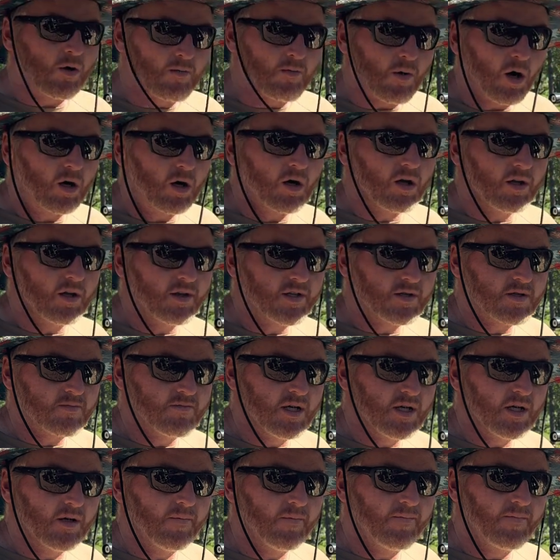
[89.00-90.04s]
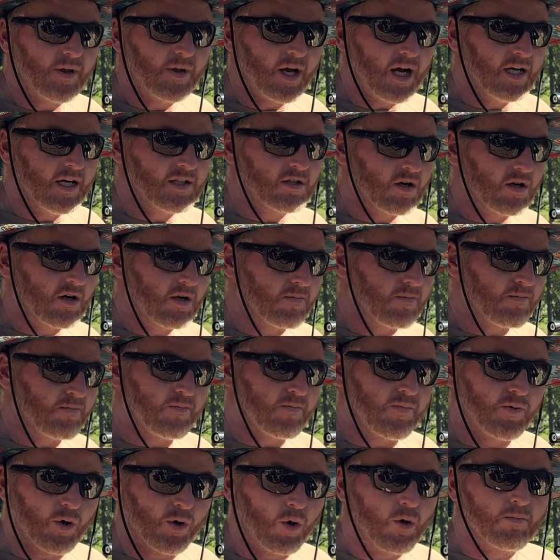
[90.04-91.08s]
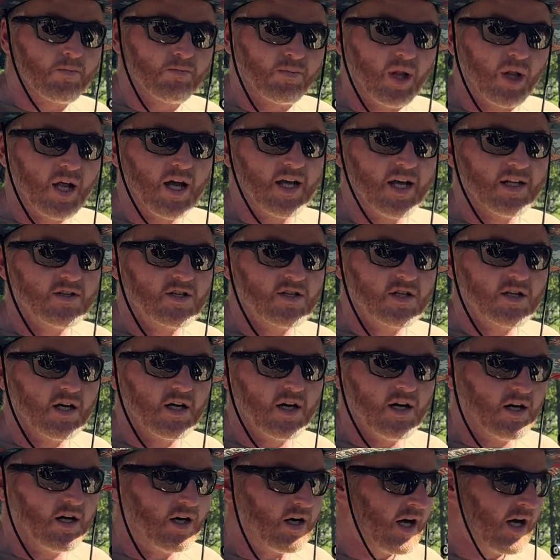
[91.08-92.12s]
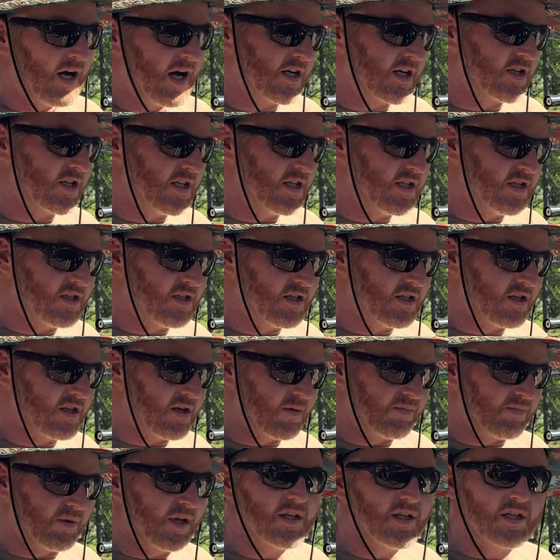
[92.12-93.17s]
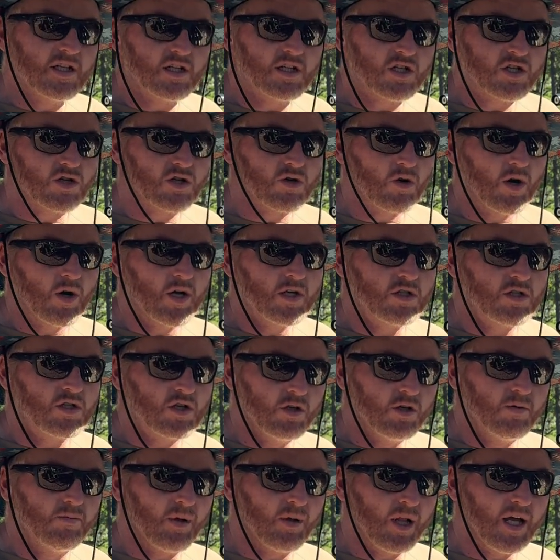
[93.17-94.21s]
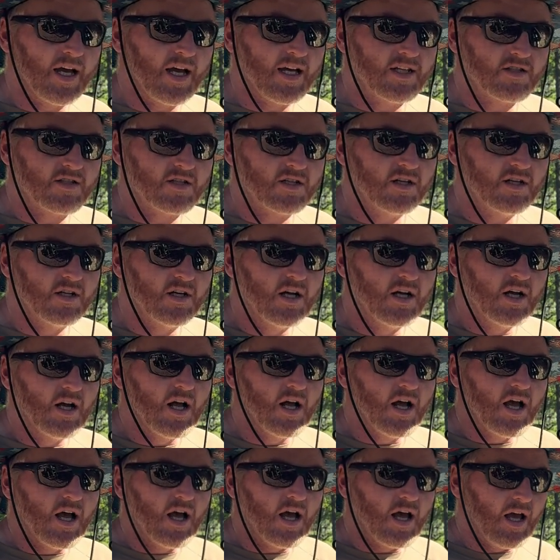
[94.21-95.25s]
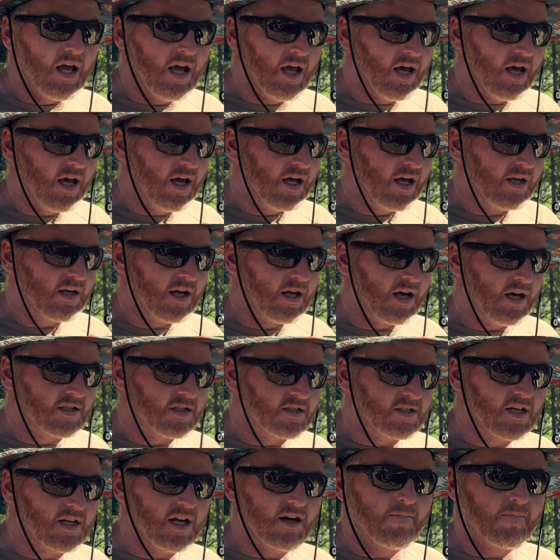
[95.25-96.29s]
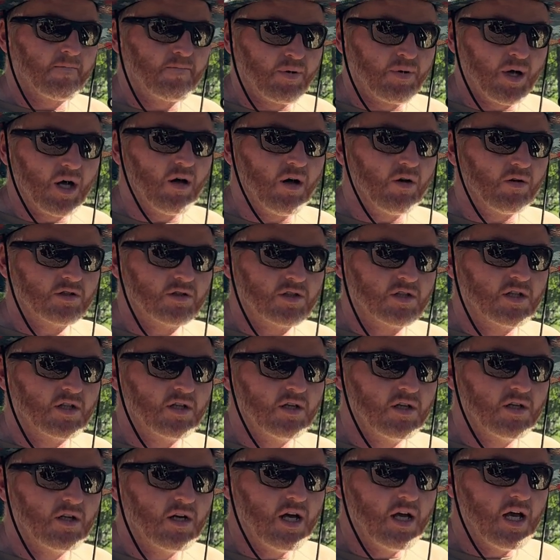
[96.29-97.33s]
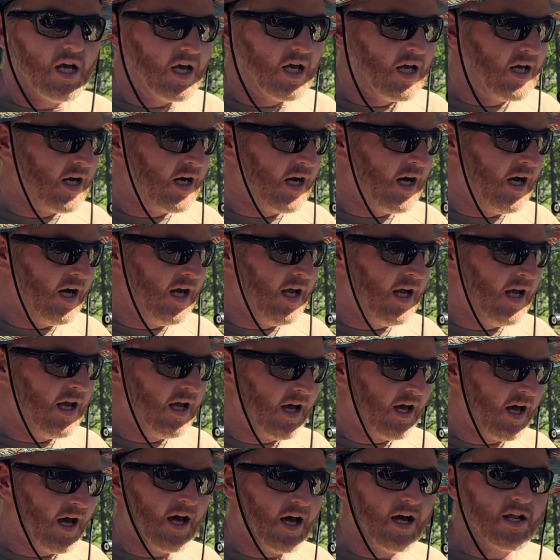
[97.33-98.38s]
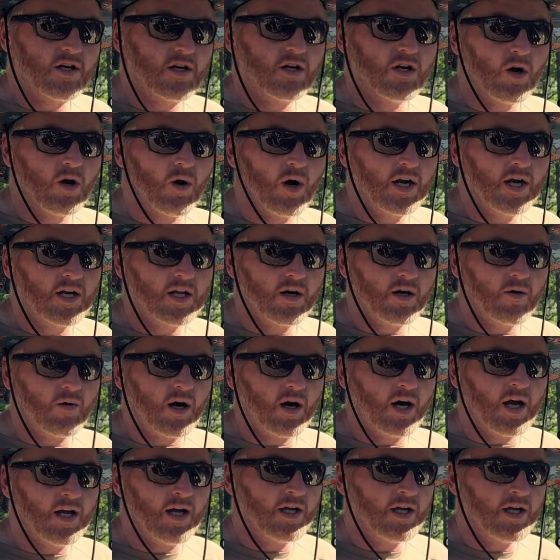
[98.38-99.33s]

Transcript: mark on this mill, I started throwing blades. I actually completely destroyed 2 blades and a set of belts, and I had no idea why.